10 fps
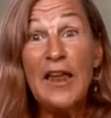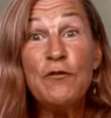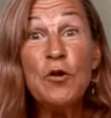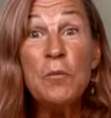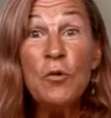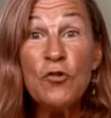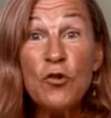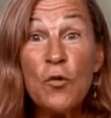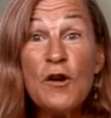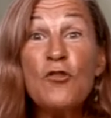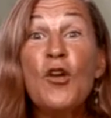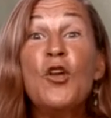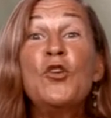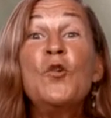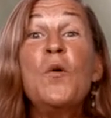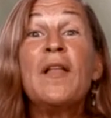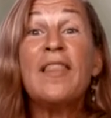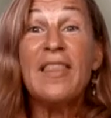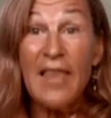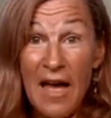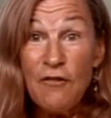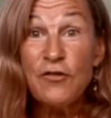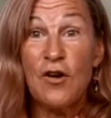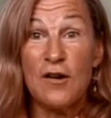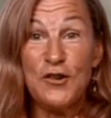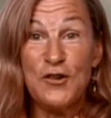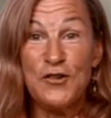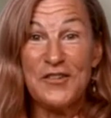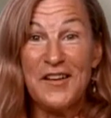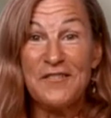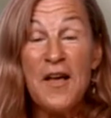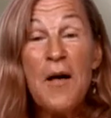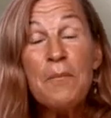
And if your moon's in Aquarius, you love talking to yourself.